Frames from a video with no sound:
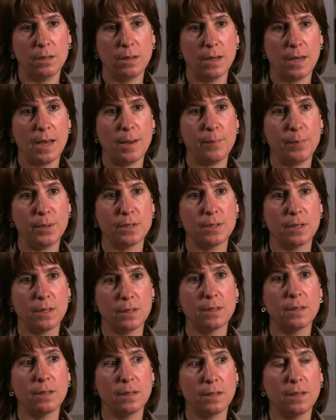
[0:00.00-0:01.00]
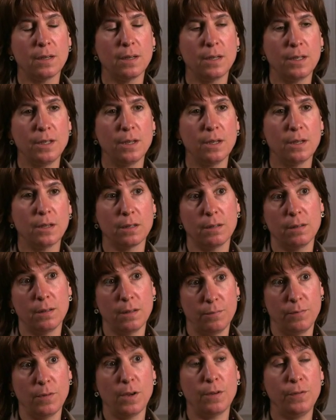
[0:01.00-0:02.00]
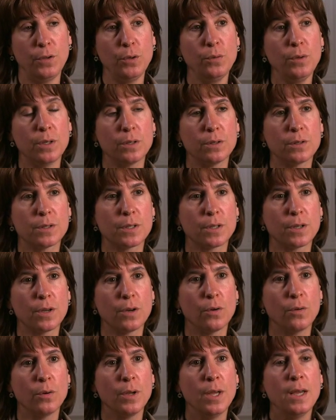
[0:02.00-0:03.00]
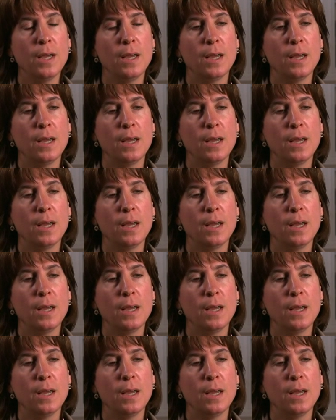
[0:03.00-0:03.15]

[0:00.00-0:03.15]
happened a few years ago,